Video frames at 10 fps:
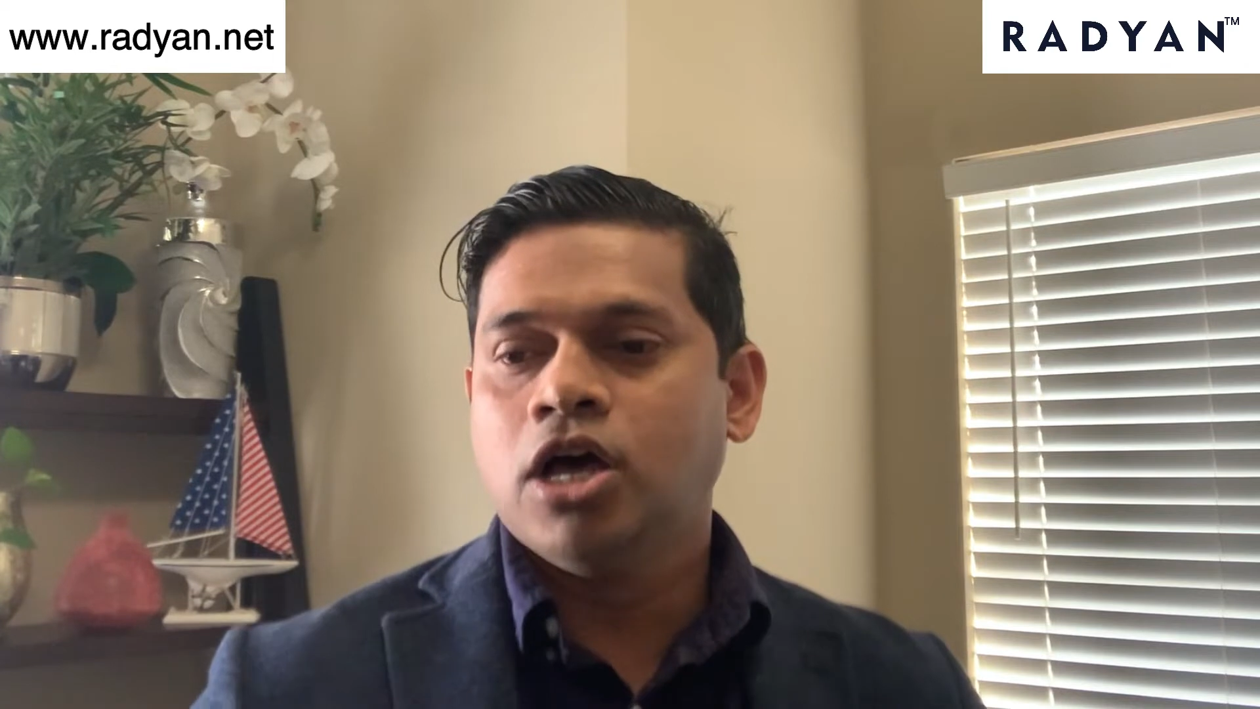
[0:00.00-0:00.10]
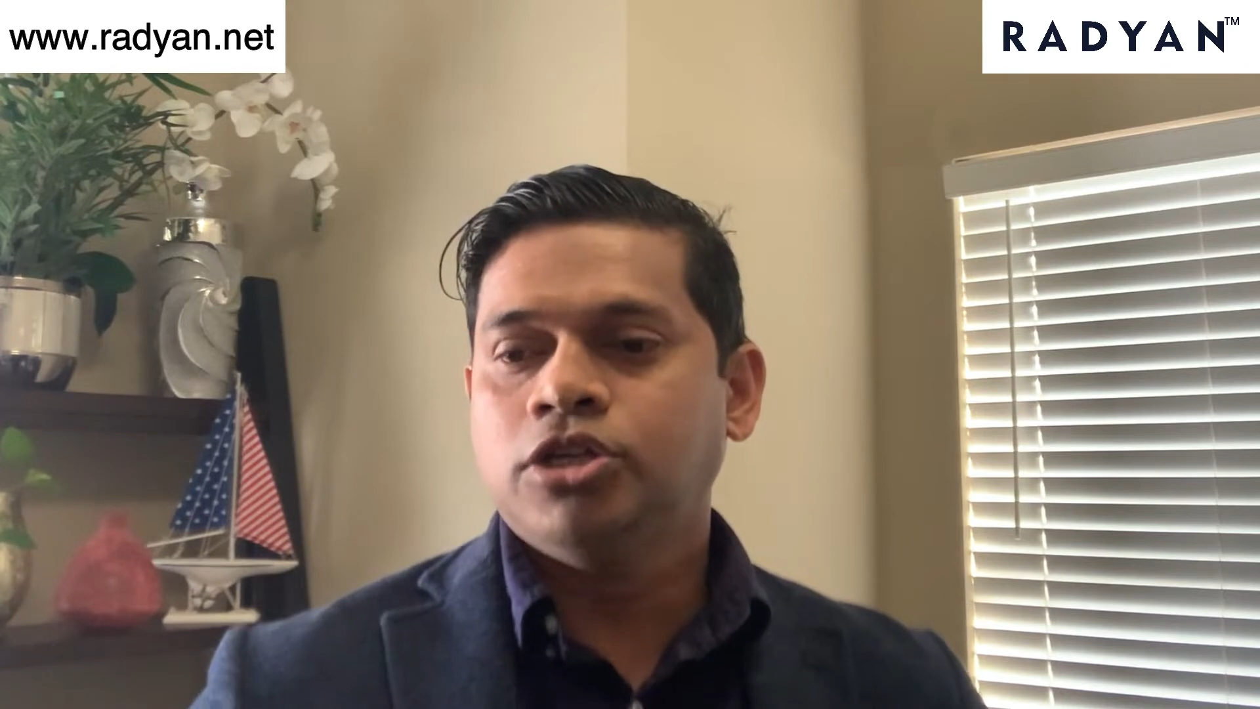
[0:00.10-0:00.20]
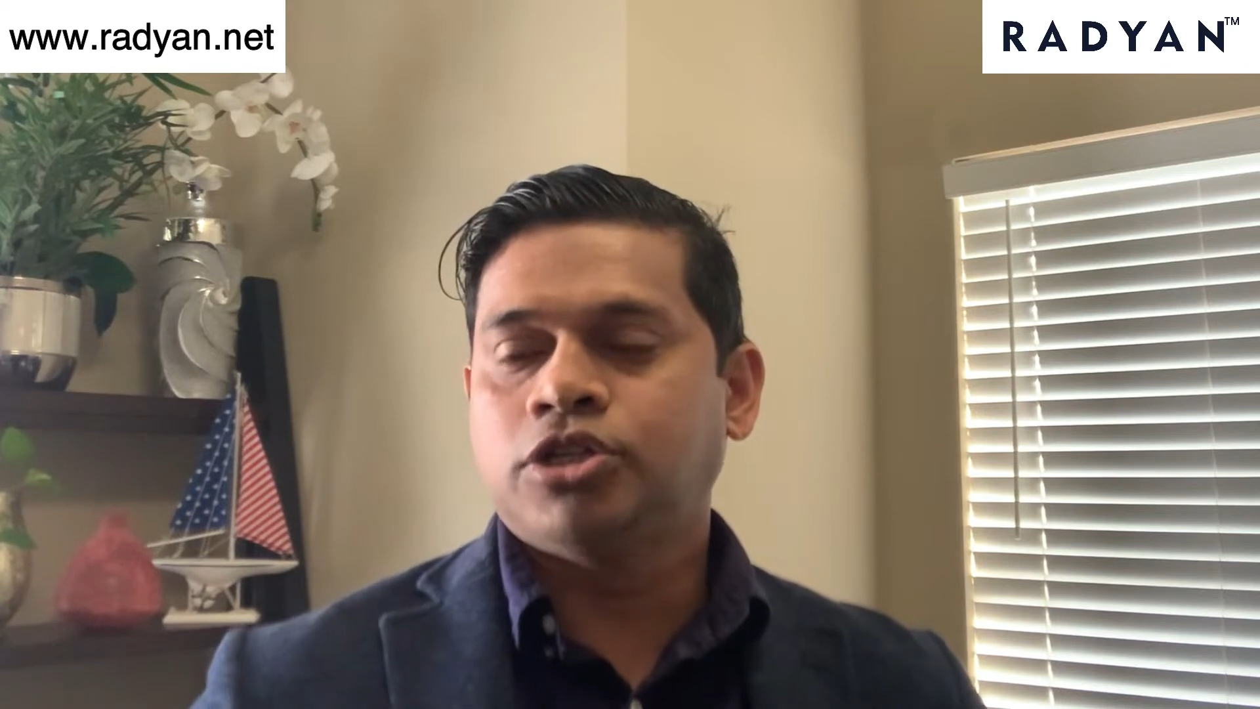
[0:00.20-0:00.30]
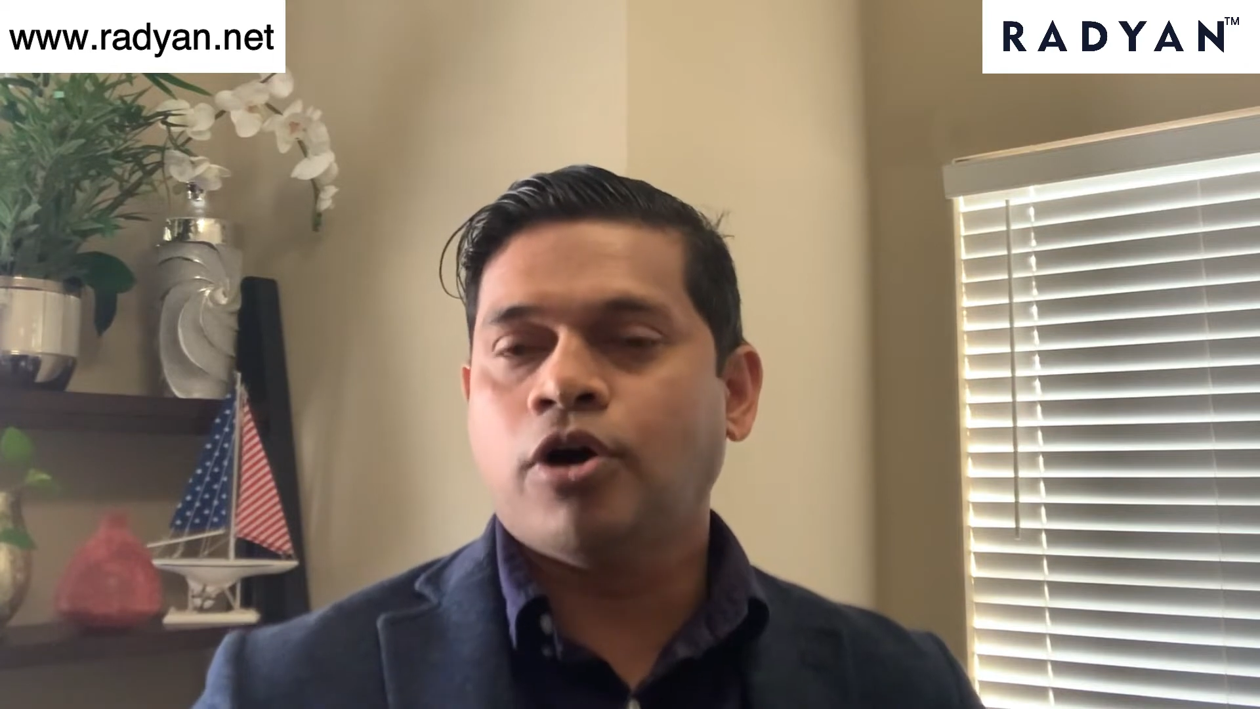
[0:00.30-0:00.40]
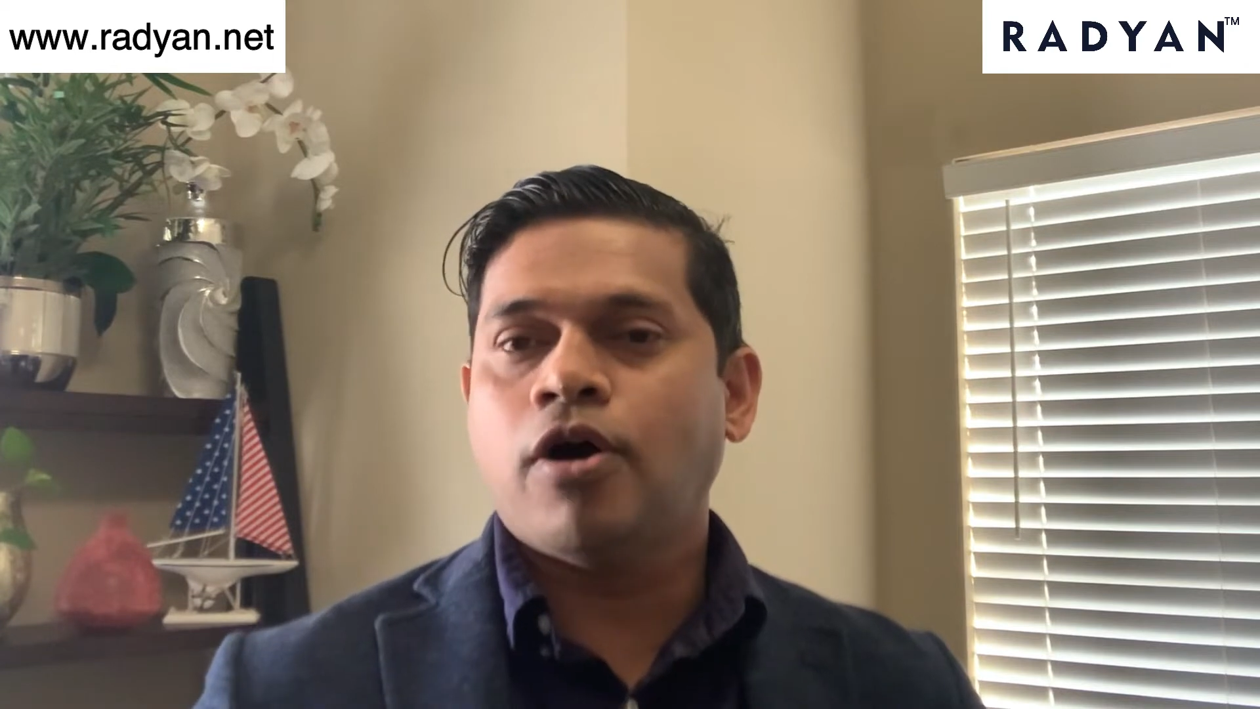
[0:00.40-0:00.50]

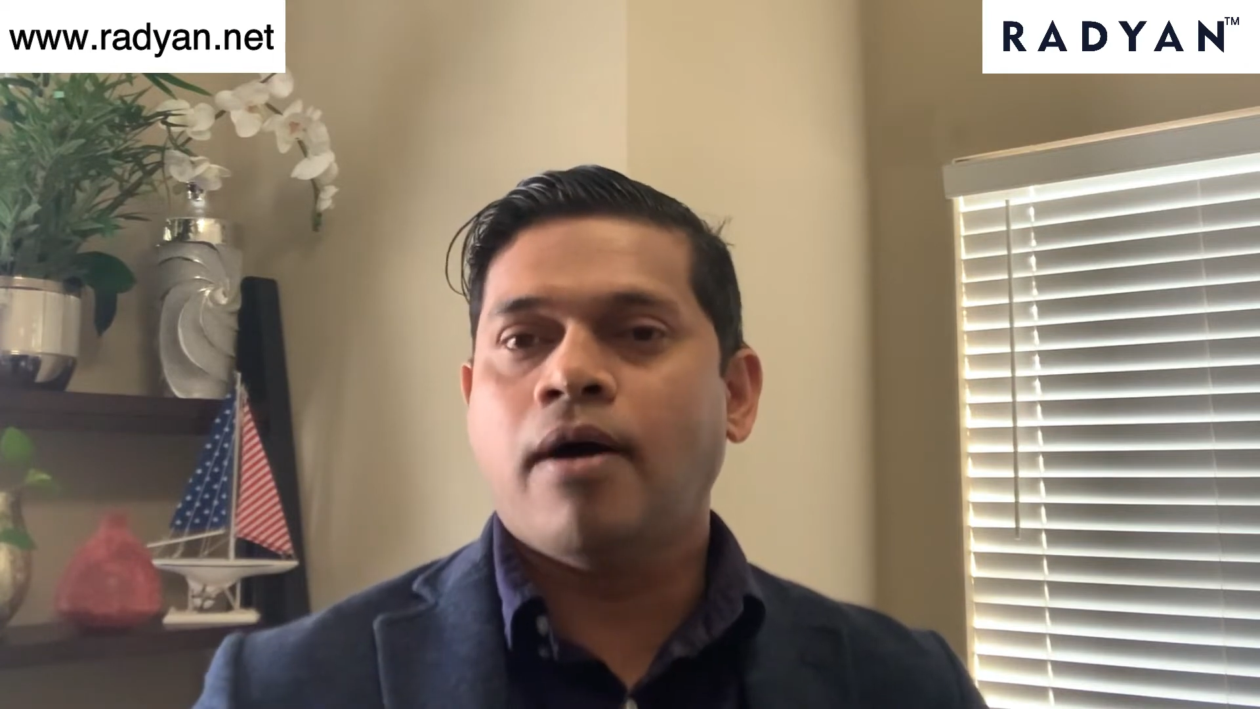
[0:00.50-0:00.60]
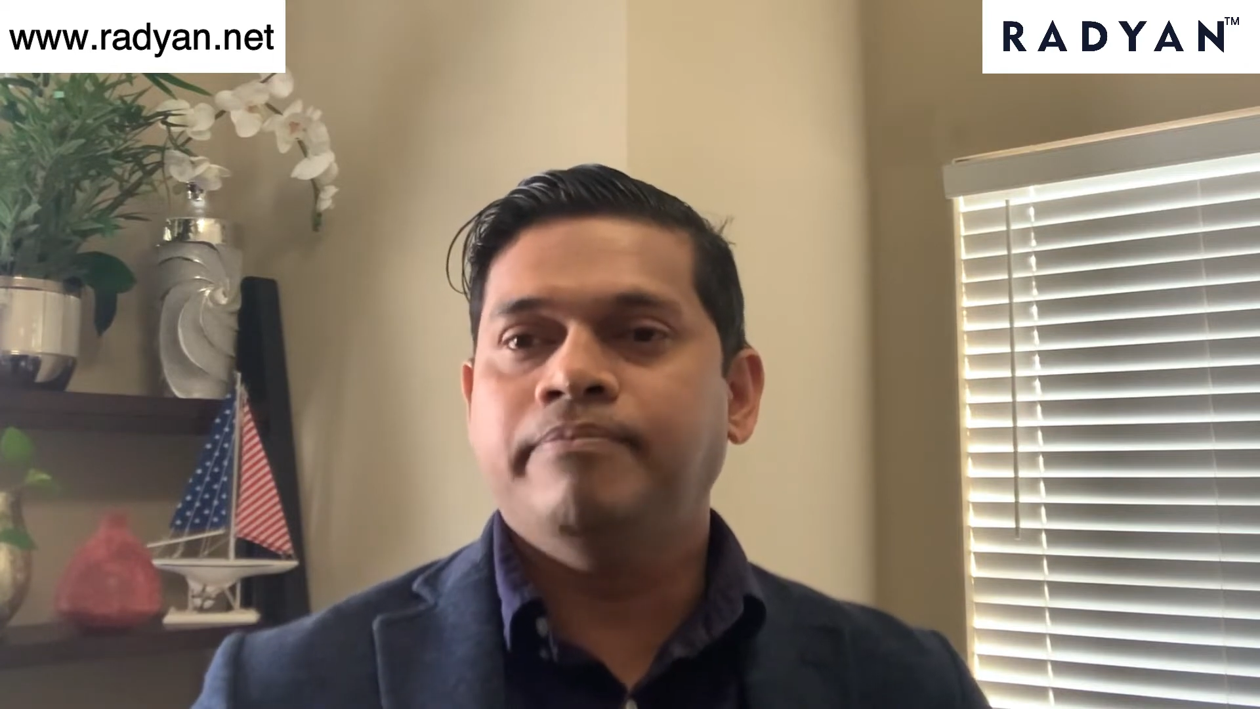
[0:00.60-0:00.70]
So